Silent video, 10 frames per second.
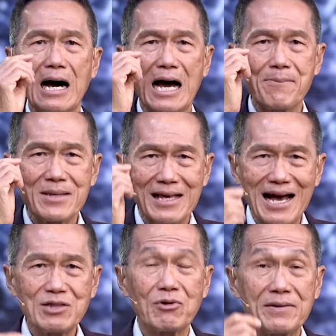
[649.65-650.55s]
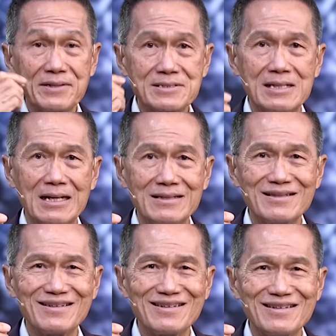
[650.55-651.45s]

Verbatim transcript: I began to understand,